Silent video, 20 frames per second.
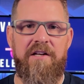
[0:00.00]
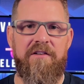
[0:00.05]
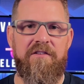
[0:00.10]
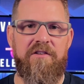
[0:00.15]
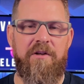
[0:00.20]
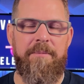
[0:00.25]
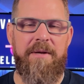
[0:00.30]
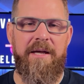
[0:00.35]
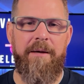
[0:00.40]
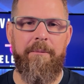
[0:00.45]

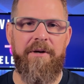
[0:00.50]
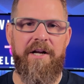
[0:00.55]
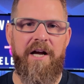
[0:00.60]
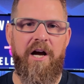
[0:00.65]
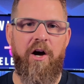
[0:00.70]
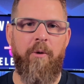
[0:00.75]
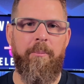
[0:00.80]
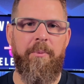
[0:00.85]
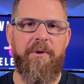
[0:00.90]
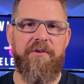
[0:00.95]
to be able to
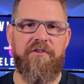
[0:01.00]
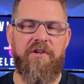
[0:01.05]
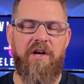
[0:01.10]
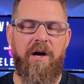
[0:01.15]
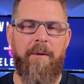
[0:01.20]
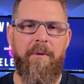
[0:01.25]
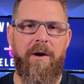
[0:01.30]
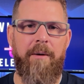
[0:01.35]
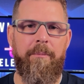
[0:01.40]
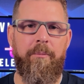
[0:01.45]
help us
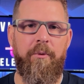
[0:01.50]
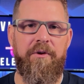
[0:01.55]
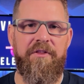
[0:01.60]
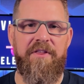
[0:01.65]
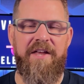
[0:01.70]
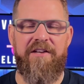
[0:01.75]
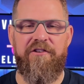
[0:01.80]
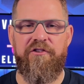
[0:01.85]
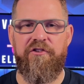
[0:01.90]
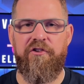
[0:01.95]
come up with
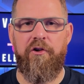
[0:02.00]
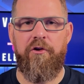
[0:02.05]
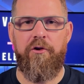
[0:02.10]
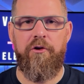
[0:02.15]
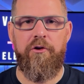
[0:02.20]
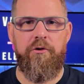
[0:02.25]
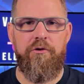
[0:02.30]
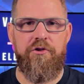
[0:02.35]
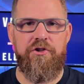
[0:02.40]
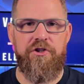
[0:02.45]
a
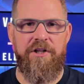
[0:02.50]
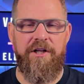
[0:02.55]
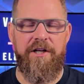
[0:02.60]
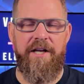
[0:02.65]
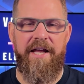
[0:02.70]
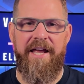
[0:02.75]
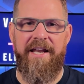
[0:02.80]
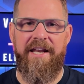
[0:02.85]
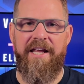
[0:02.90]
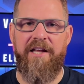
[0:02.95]

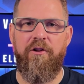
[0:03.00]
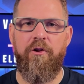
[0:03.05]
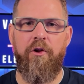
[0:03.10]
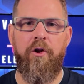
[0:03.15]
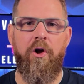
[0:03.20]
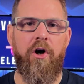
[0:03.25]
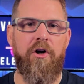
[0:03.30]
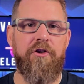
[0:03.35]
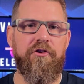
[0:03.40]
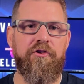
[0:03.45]
solution and a
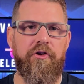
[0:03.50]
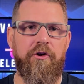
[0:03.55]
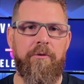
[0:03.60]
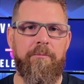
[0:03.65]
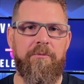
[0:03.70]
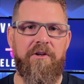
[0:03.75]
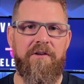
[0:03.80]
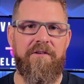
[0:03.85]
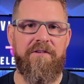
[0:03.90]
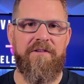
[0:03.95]
long
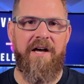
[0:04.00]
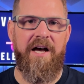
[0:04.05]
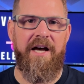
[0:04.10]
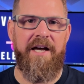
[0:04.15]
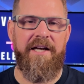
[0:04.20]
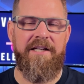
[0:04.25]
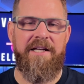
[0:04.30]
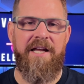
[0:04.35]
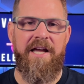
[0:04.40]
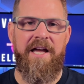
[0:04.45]
term
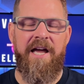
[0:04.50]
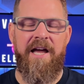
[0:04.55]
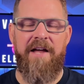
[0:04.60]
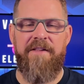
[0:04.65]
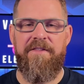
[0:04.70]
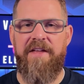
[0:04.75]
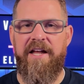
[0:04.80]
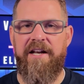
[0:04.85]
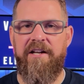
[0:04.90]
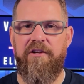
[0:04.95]
design
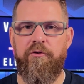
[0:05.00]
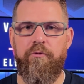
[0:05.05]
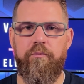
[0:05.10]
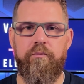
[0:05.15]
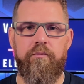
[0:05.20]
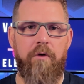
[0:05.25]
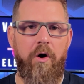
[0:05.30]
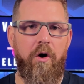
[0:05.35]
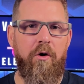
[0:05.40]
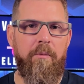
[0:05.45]
that is
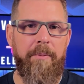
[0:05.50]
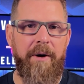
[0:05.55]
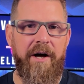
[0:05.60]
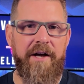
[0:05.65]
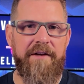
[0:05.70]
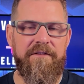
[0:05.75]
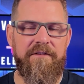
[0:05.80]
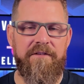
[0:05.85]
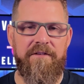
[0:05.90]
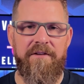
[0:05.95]

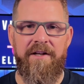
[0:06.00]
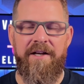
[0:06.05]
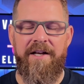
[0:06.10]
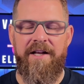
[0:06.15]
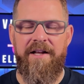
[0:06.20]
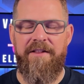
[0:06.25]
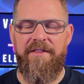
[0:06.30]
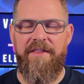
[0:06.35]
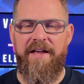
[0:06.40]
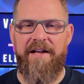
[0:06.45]
robust,
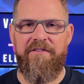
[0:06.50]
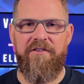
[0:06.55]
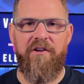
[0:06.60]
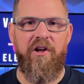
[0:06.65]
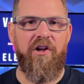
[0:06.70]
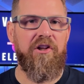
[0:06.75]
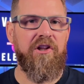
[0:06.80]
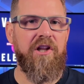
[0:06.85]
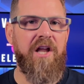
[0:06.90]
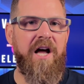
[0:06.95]
that's
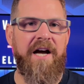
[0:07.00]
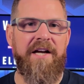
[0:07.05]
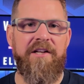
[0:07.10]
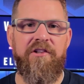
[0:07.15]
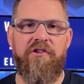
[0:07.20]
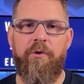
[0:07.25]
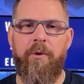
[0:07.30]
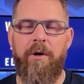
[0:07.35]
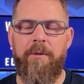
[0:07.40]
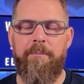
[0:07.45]

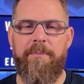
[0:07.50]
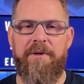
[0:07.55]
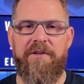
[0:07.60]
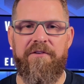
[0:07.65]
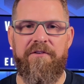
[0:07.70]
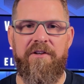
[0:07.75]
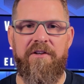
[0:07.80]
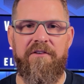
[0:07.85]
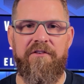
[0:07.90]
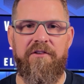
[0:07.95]
aligned to our
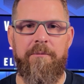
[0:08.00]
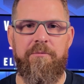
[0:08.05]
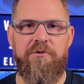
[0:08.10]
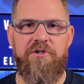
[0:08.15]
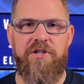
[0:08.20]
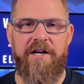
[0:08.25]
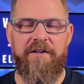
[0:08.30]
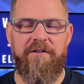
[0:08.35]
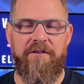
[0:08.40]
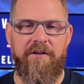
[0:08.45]
business
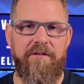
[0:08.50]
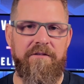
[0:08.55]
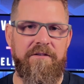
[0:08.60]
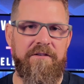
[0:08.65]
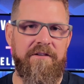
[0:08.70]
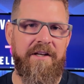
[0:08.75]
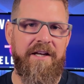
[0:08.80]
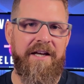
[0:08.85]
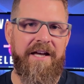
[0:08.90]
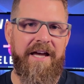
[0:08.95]

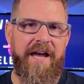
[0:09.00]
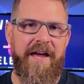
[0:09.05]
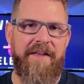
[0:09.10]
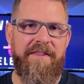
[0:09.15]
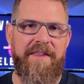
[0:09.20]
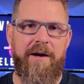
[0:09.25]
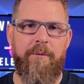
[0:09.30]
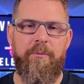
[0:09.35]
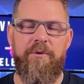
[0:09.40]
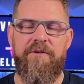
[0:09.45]
objectives,
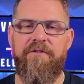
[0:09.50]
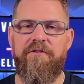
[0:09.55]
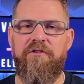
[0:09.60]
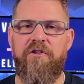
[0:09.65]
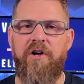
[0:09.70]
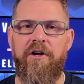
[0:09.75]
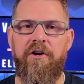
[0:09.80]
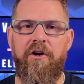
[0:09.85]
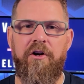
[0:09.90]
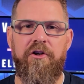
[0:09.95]
and that we've
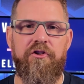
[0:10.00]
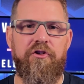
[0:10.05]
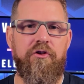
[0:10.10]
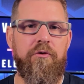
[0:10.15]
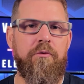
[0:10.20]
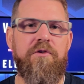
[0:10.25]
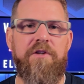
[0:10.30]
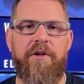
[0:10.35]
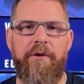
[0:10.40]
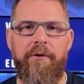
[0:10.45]
done our
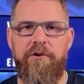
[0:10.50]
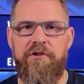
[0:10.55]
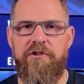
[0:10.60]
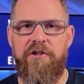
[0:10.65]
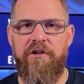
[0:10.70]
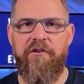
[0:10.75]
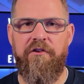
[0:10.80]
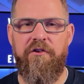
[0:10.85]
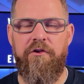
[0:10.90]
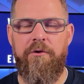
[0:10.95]
due
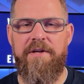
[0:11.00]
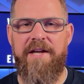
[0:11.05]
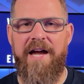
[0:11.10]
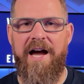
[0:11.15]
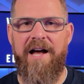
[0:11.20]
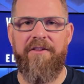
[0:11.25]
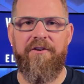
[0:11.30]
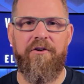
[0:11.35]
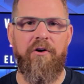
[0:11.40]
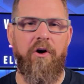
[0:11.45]
diligence to
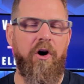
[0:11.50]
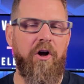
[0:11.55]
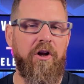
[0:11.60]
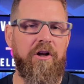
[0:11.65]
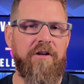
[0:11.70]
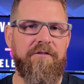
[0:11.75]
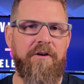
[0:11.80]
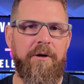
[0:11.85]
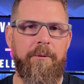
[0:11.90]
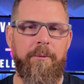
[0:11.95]
gather
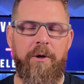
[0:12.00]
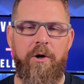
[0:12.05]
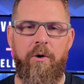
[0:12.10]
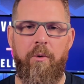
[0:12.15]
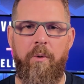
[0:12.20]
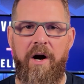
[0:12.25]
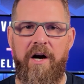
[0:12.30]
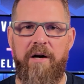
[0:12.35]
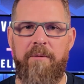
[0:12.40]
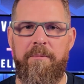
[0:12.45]
all of our
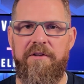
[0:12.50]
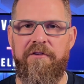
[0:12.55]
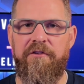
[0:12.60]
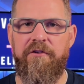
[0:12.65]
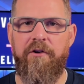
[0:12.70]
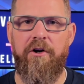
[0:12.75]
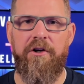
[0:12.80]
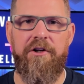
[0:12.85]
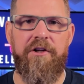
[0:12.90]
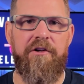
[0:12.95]
requirements,
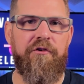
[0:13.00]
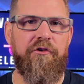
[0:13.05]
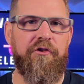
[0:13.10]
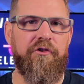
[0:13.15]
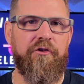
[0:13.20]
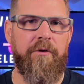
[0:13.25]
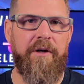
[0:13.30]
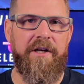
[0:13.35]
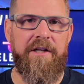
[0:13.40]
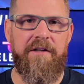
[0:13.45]
our
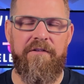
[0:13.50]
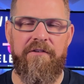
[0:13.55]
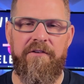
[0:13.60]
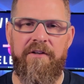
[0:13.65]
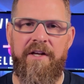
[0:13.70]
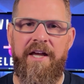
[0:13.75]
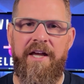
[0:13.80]
constraints,